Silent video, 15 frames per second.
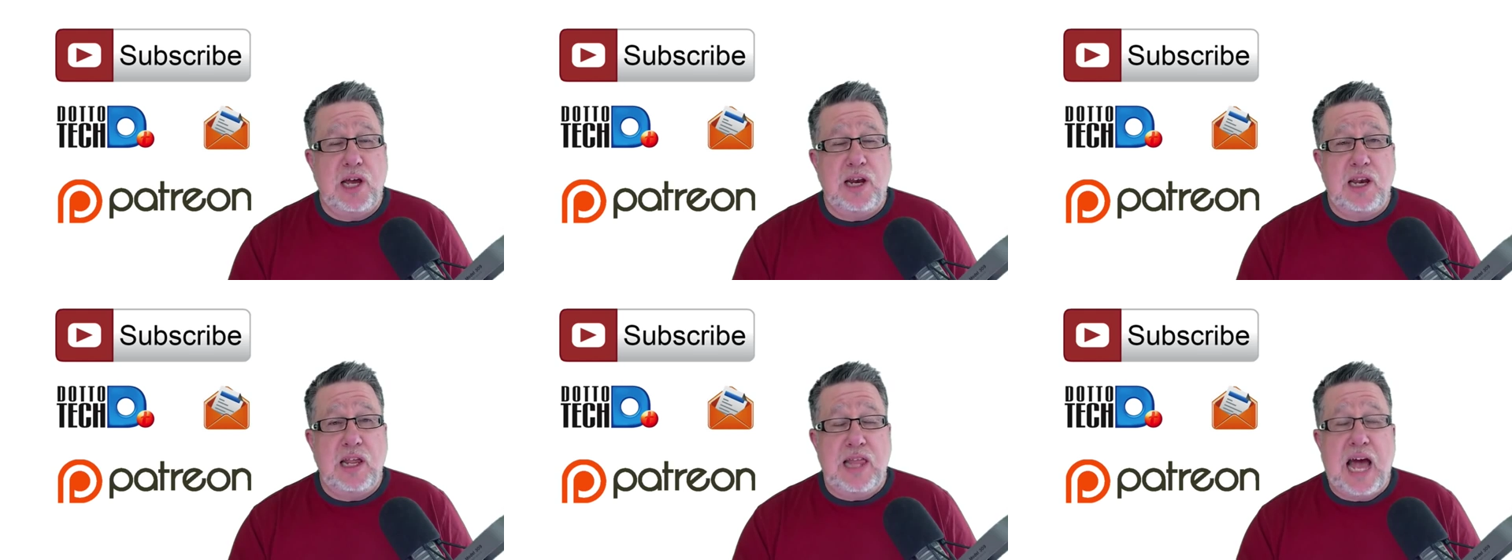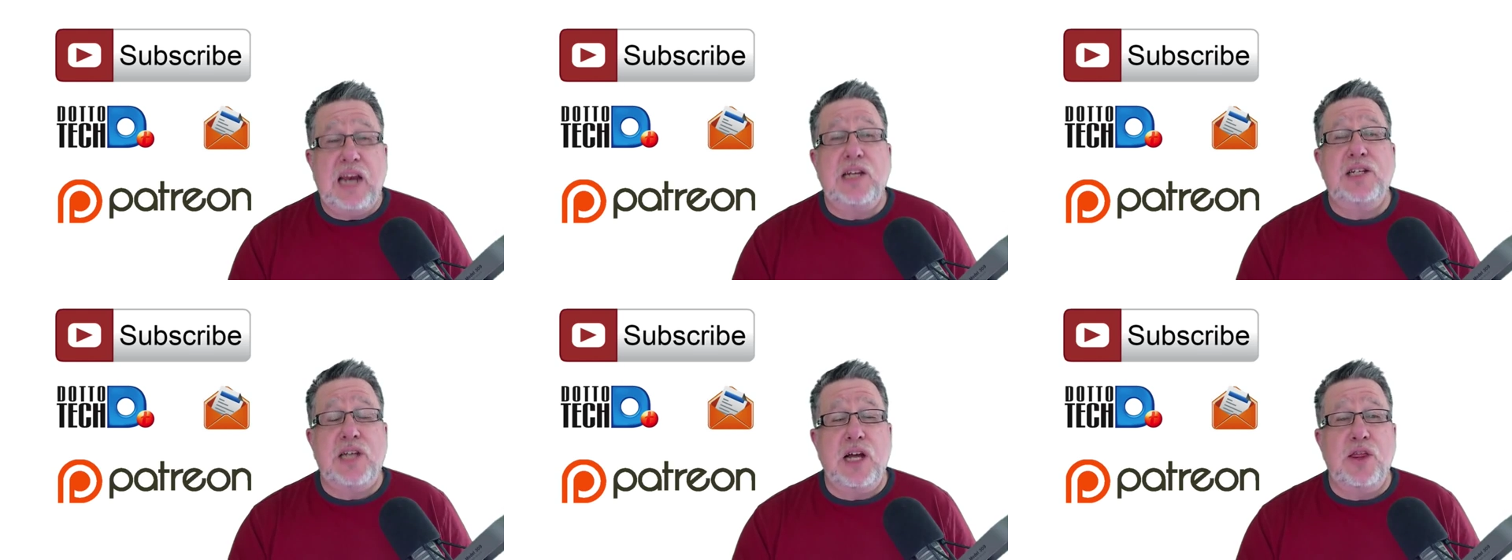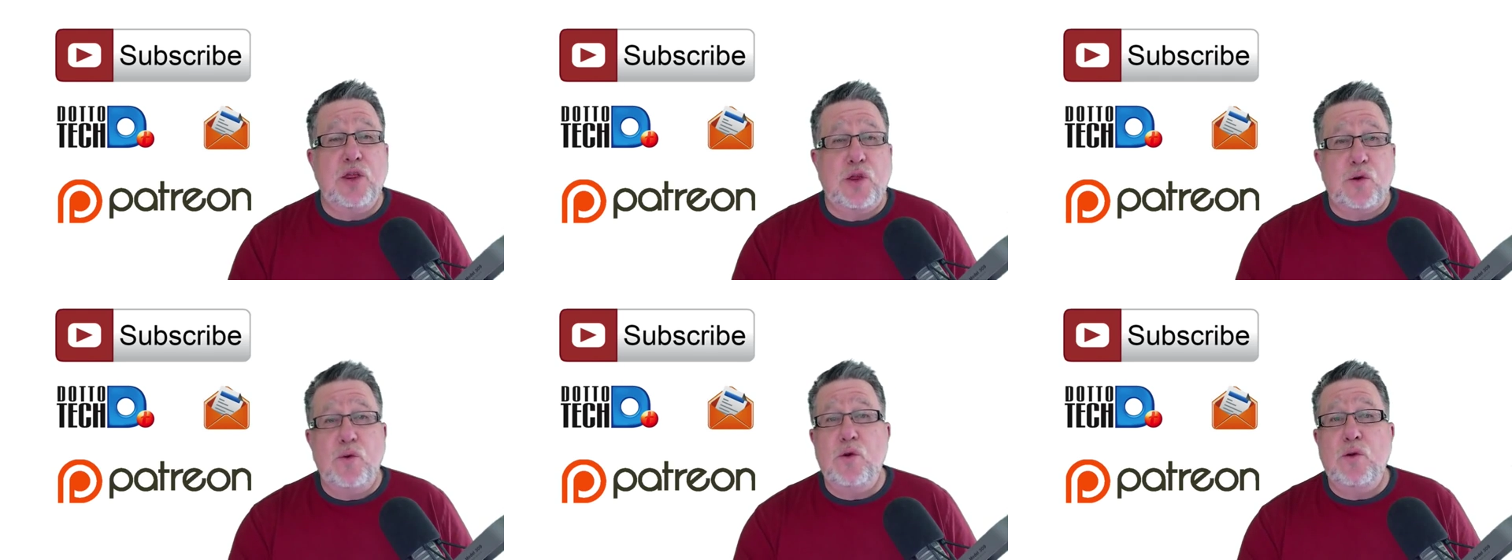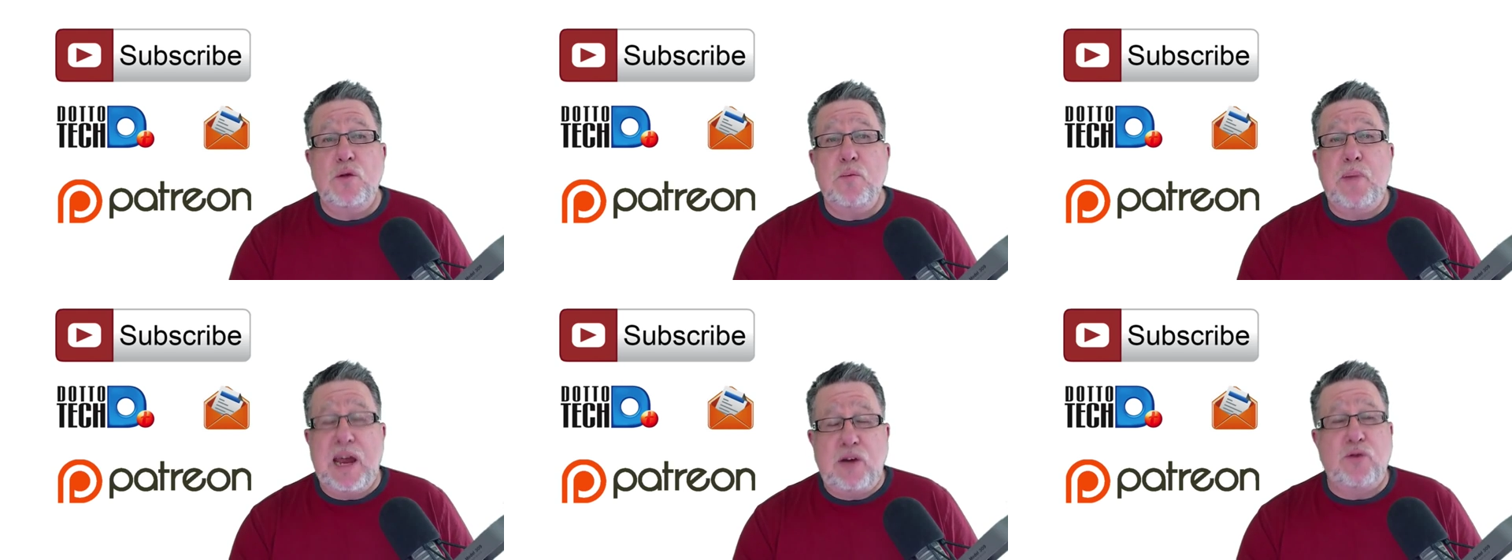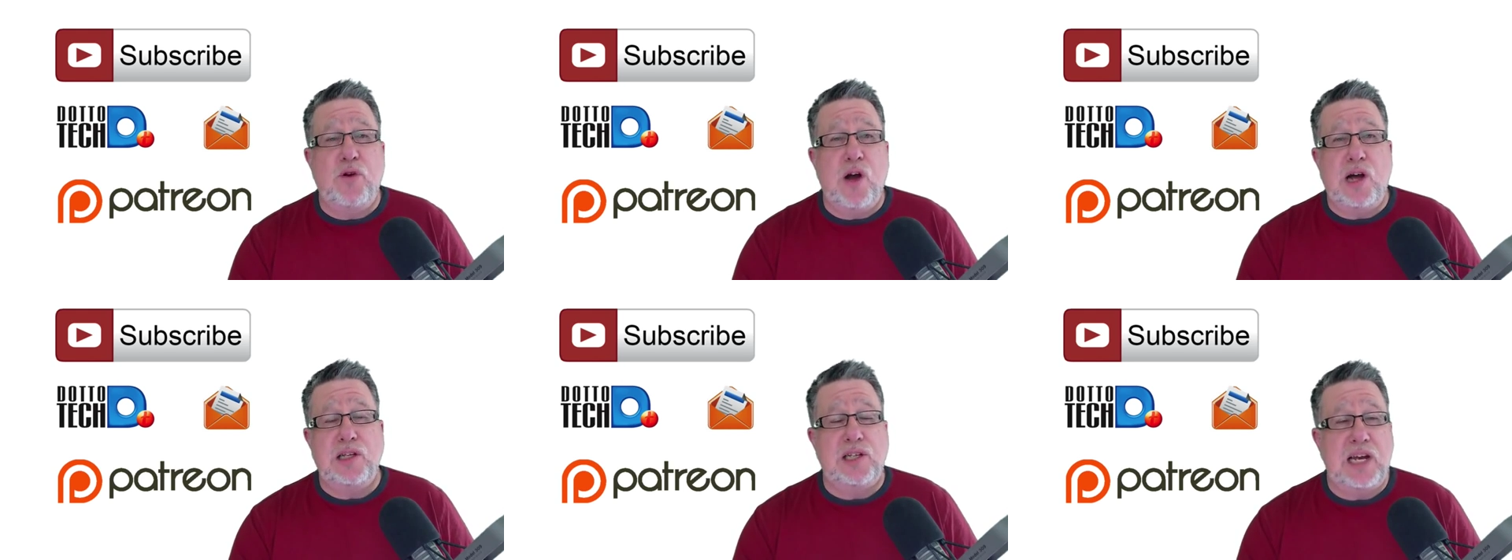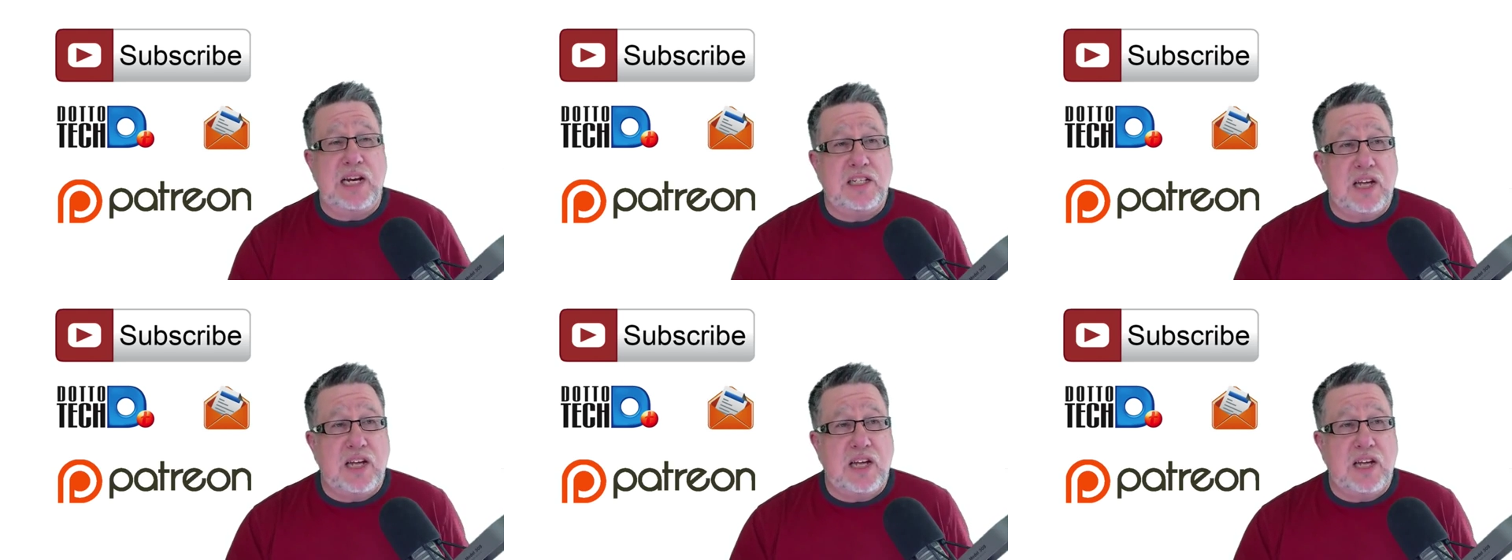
And that is done through the Patreon site.